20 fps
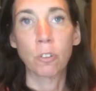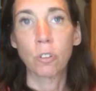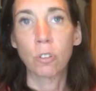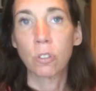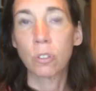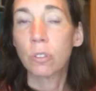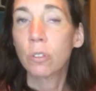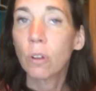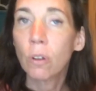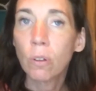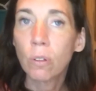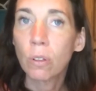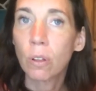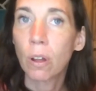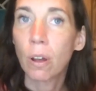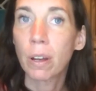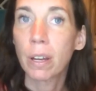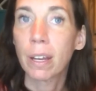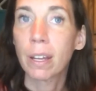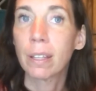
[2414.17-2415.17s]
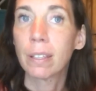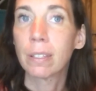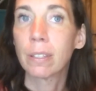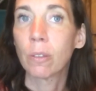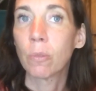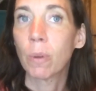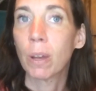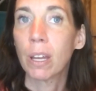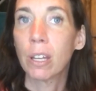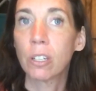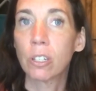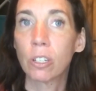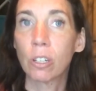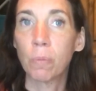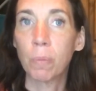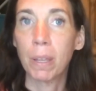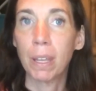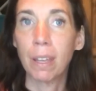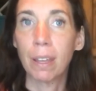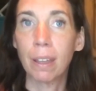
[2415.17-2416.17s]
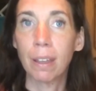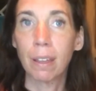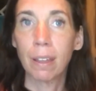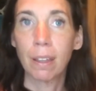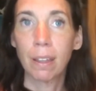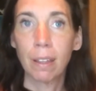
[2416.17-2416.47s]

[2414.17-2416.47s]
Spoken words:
so long as the way it should be,